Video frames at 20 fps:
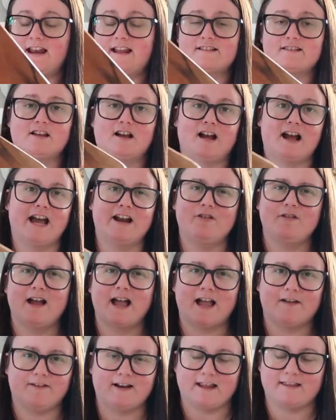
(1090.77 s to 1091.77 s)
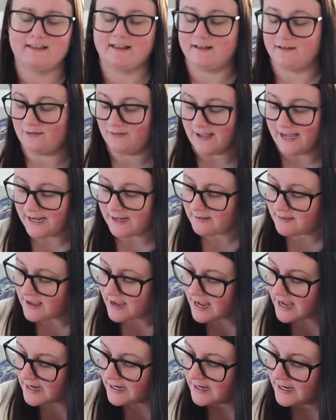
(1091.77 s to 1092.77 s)
and it's not, I don't have anything like
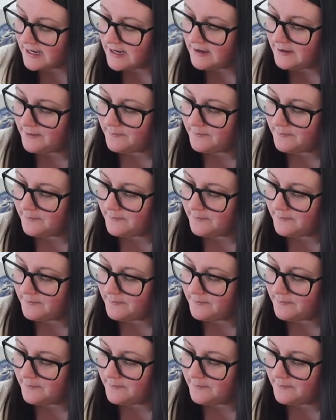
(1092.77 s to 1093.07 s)
that.